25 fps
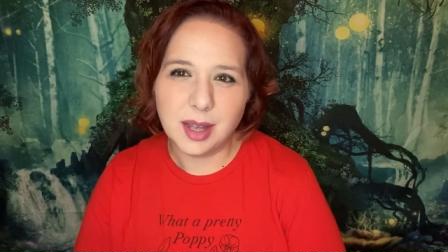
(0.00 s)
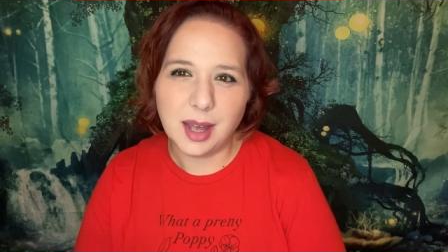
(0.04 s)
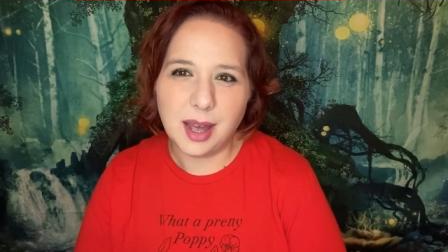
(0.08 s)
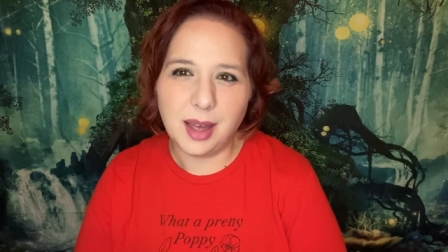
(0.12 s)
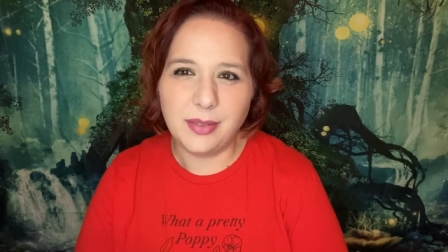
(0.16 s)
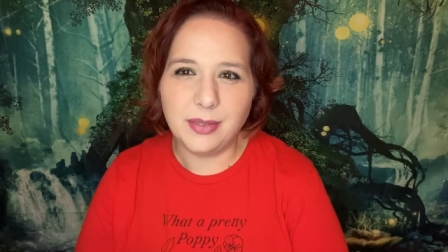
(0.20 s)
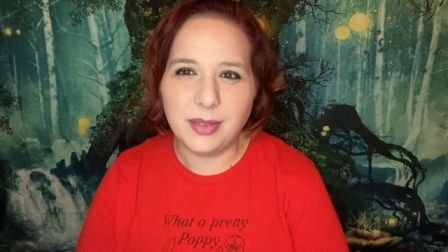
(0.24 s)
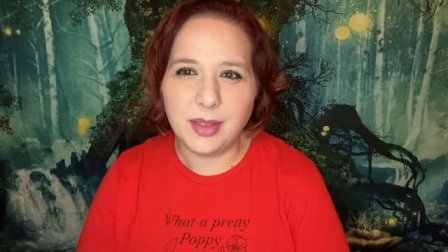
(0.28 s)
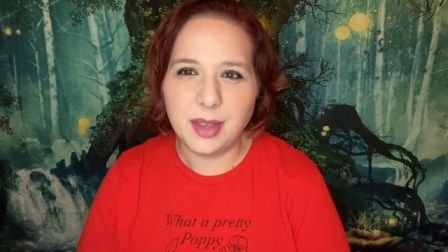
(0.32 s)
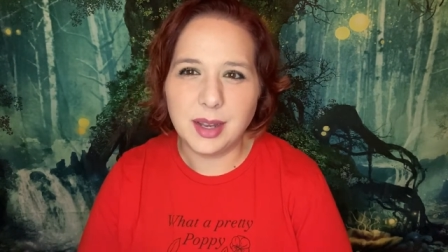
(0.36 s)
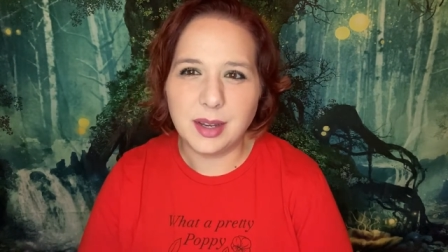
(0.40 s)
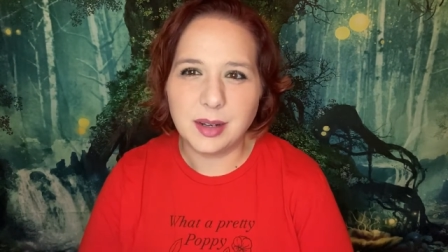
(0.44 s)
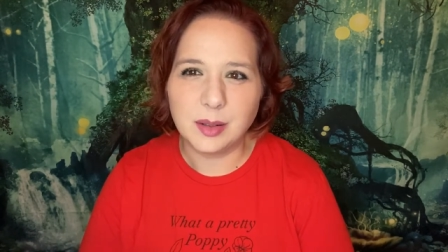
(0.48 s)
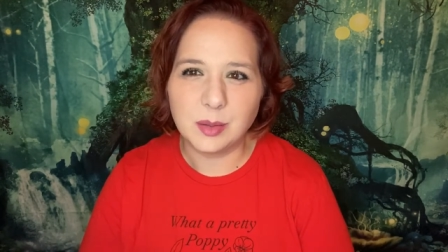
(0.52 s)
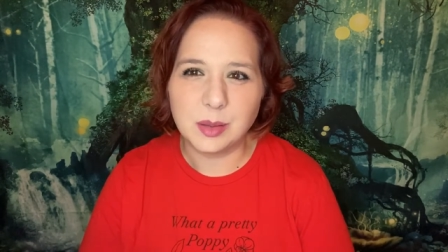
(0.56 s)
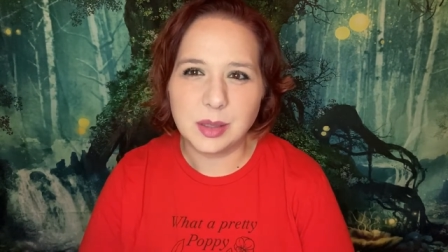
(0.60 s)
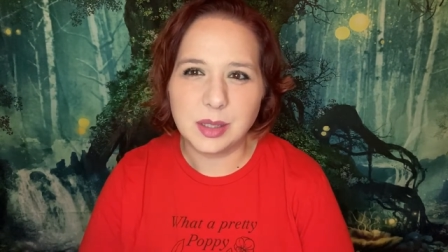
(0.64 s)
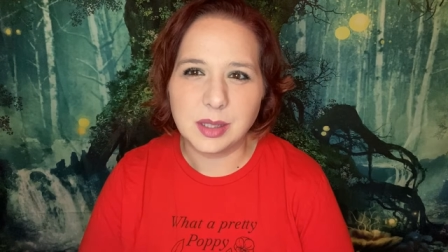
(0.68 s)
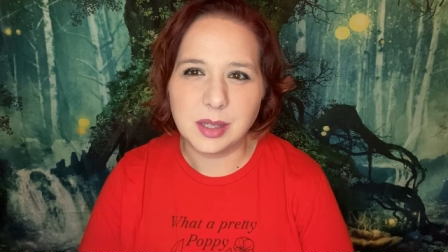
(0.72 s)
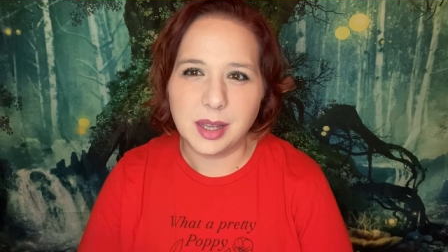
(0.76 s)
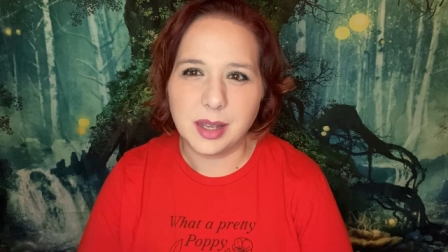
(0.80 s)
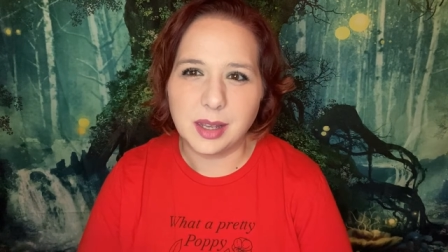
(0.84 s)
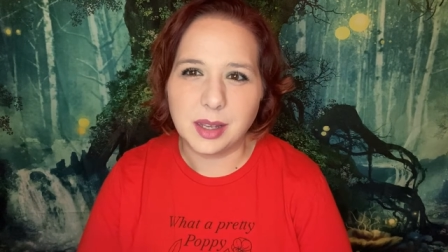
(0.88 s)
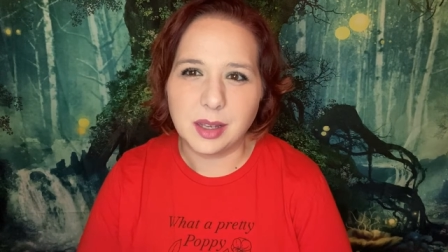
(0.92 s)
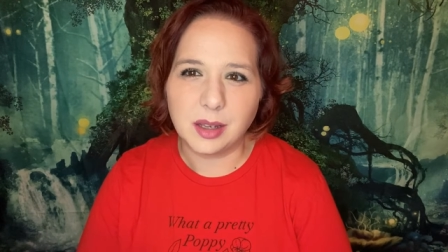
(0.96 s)
And then it
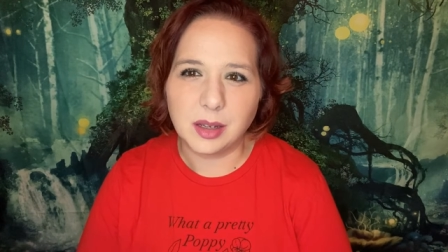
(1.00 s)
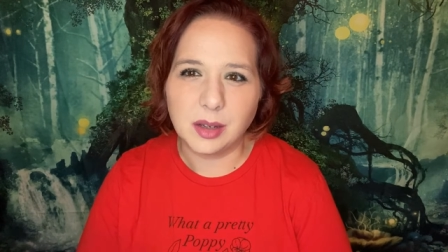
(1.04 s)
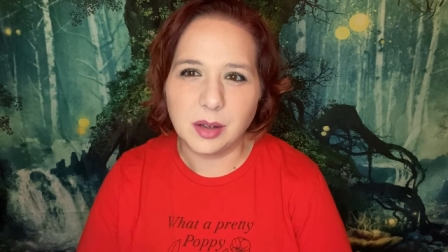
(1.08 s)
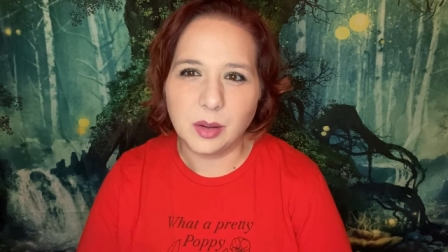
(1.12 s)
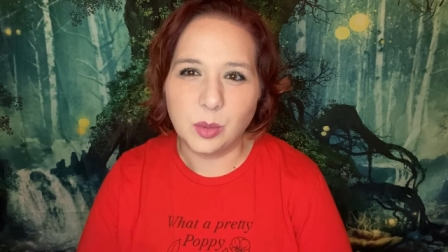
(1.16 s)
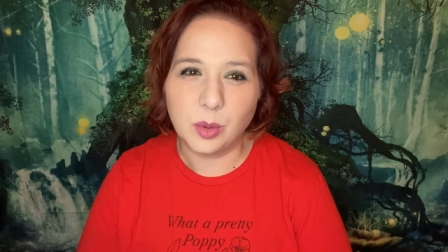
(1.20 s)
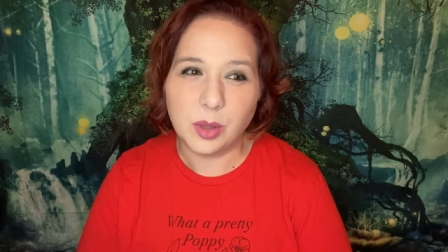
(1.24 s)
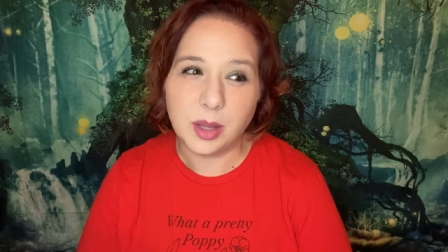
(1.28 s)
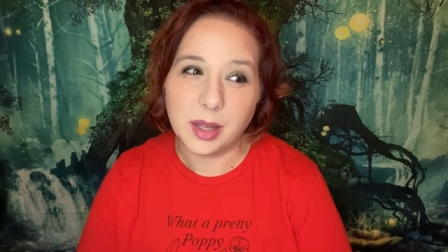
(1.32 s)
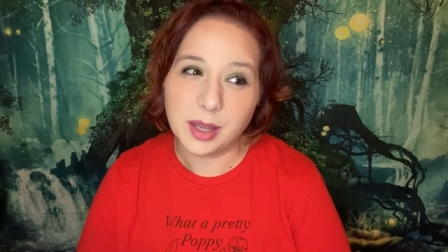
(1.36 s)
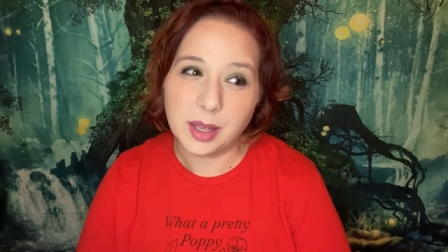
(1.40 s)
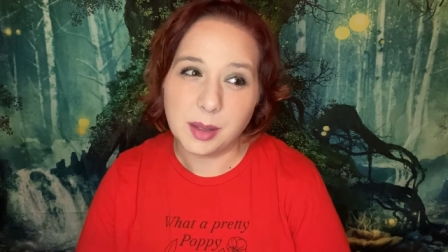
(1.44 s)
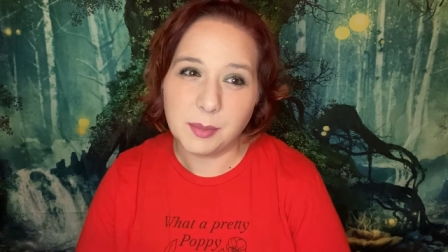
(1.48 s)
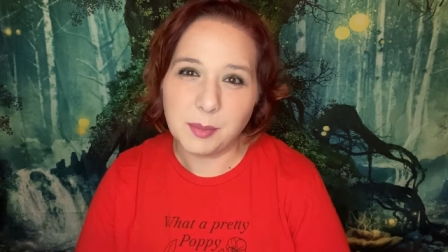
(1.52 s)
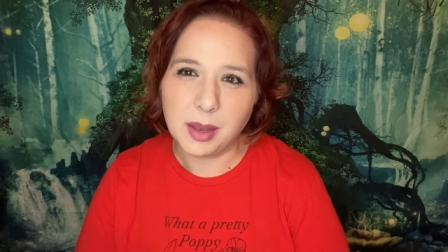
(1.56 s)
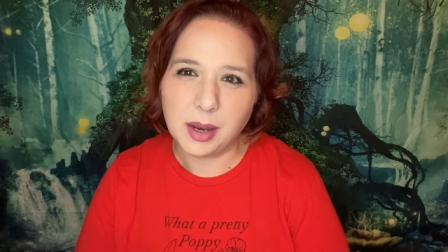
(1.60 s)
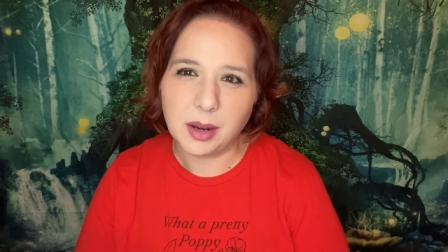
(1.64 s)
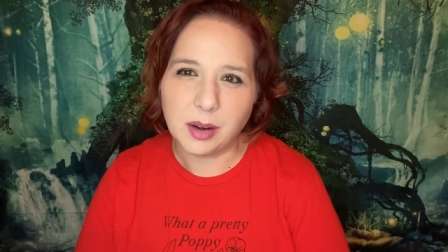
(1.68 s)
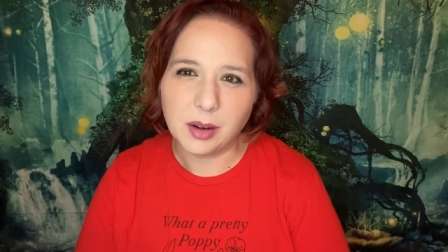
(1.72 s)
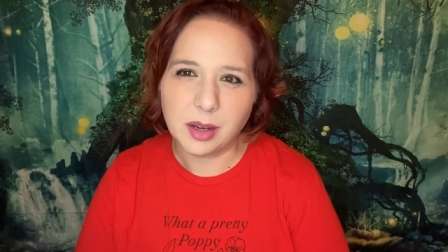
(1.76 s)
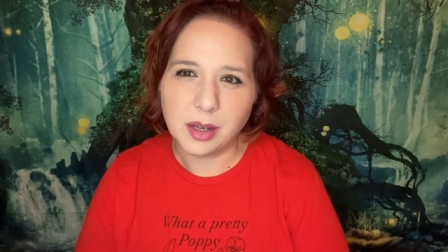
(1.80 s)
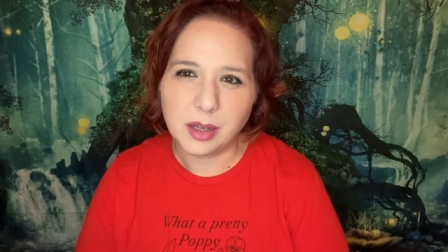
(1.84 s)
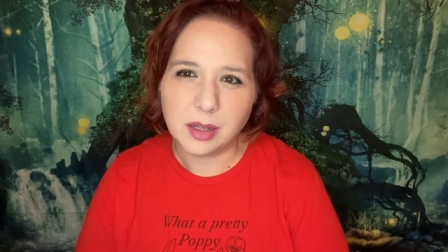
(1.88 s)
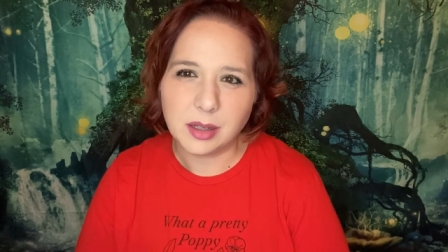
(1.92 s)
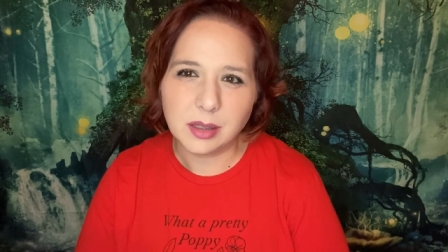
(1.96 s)
was like, will I get
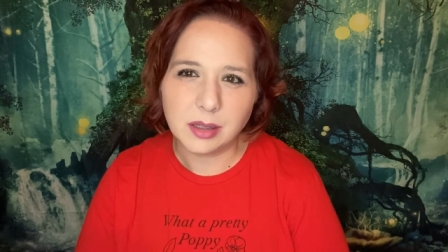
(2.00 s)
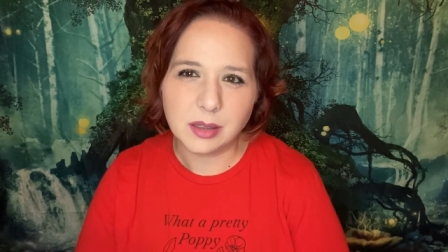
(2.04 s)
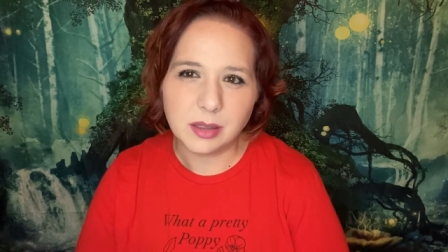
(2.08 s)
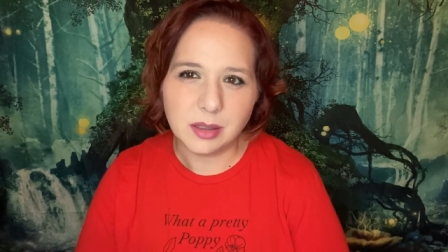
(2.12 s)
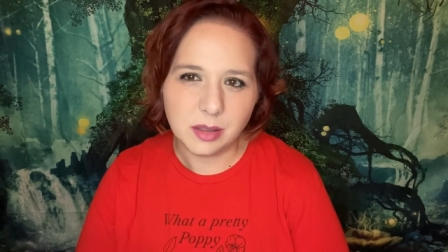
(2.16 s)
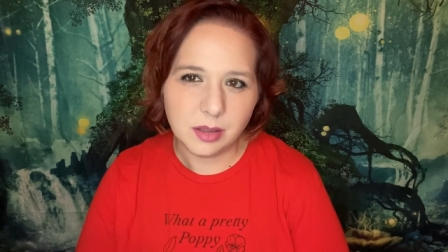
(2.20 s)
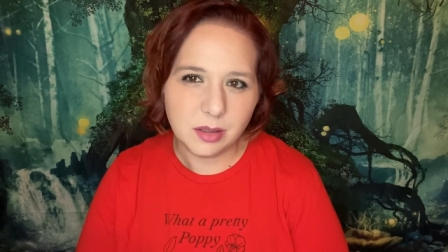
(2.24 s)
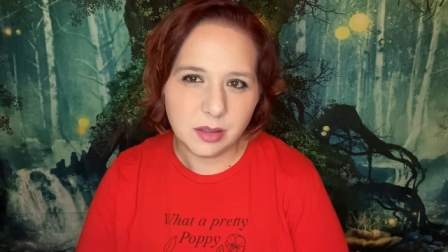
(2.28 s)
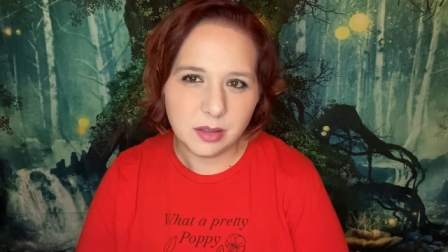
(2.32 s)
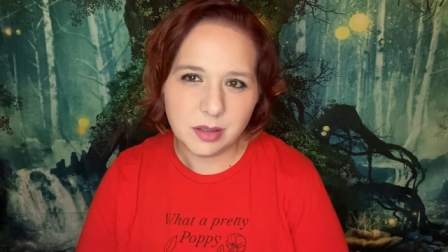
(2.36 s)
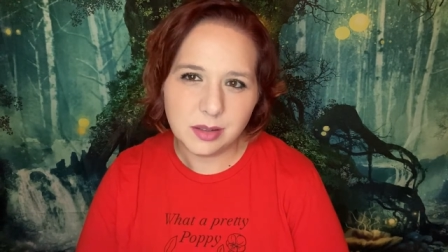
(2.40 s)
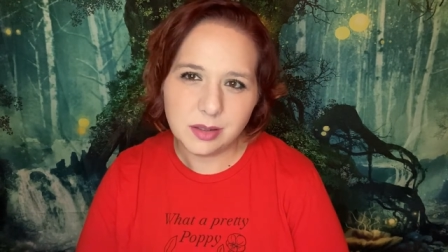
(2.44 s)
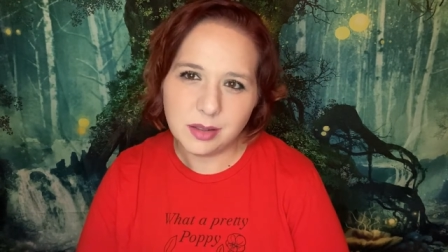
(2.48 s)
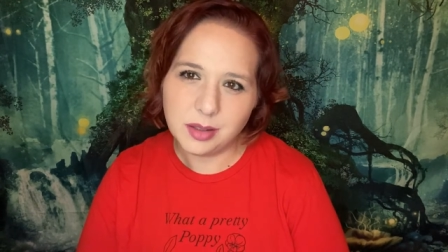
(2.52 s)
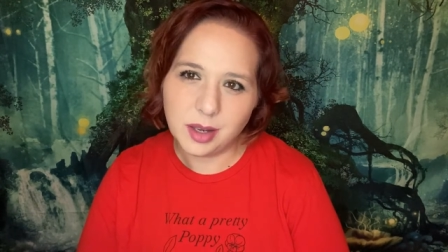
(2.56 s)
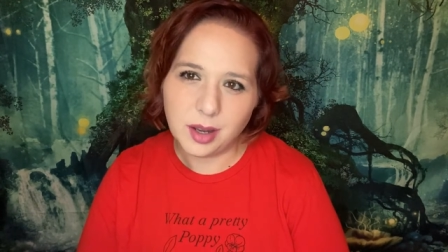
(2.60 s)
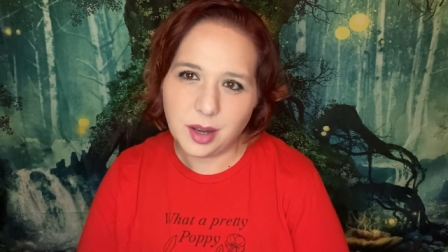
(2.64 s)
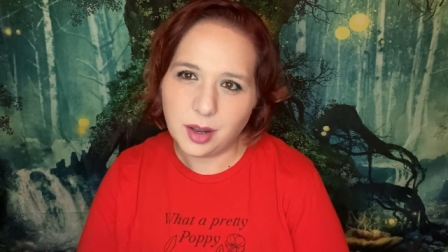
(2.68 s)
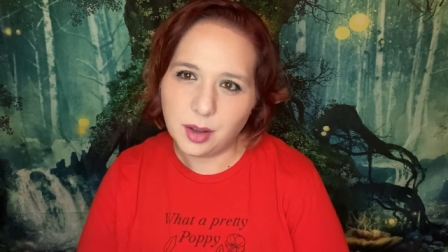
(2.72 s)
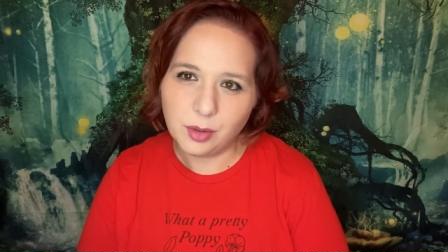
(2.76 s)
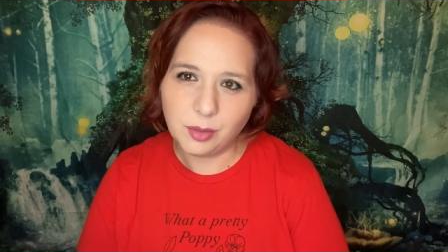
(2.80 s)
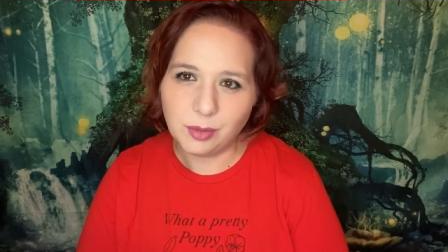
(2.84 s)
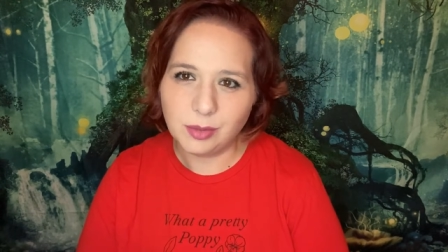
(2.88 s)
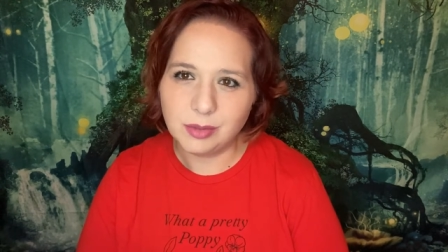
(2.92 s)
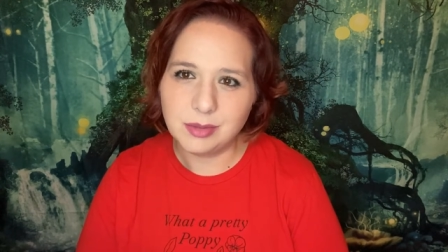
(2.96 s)
married?
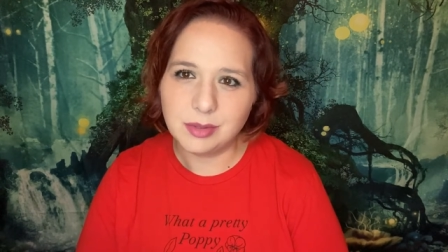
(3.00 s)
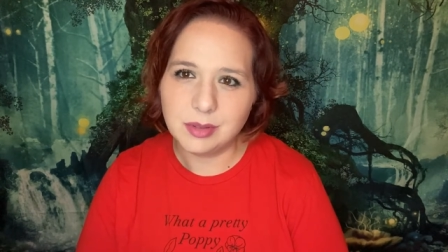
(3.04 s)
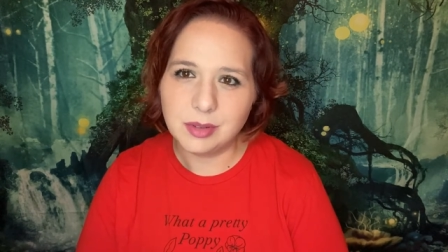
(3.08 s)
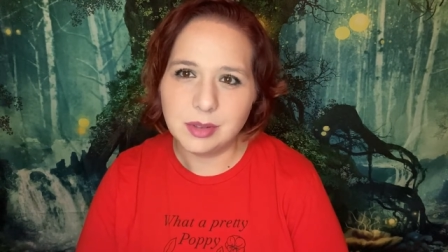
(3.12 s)
No.